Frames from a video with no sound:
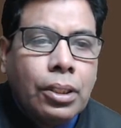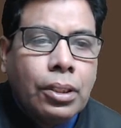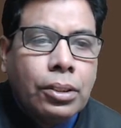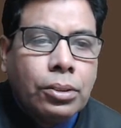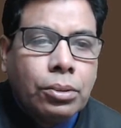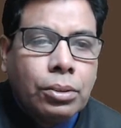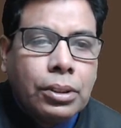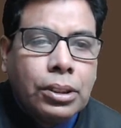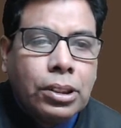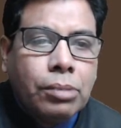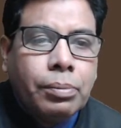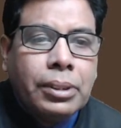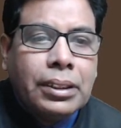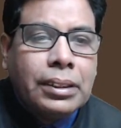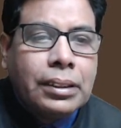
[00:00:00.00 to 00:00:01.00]
So 3
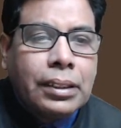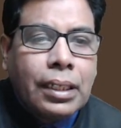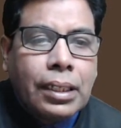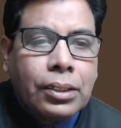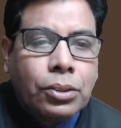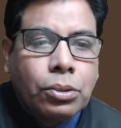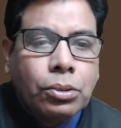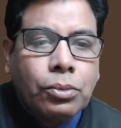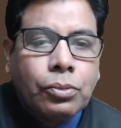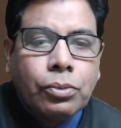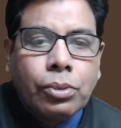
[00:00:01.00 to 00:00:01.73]
bits are shown for